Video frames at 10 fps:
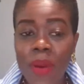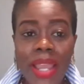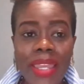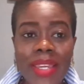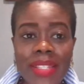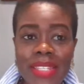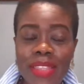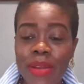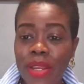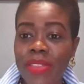I can't see
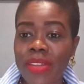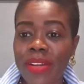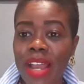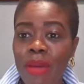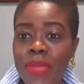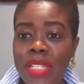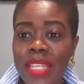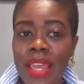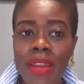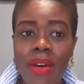their comments
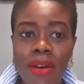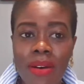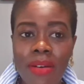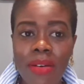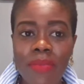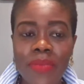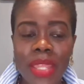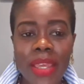at all.